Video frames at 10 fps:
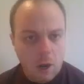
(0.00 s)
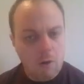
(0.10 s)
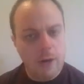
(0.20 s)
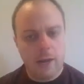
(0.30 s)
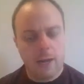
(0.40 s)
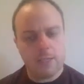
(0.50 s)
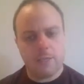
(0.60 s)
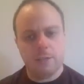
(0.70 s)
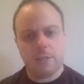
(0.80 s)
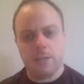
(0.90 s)
Alright guys,
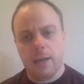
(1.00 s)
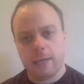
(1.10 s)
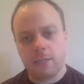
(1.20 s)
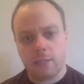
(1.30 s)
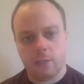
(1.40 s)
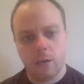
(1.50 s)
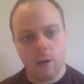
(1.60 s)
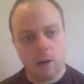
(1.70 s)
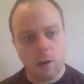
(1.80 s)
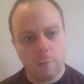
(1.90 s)
here's the next
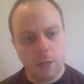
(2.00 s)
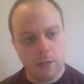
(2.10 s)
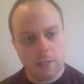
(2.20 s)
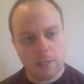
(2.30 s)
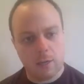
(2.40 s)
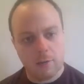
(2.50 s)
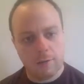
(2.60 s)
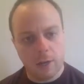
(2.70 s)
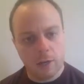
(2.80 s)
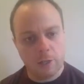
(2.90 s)
guitar on my list of
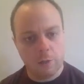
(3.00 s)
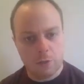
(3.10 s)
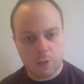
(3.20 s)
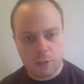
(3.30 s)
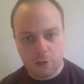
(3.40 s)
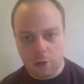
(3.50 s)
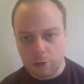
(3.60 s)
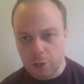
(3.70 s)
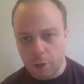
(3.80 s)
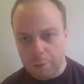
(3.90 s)
used guitar
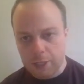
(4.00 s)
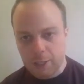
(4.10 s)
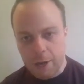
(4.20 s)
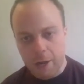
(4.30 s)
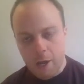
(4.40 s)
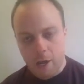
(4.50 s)
shopping today.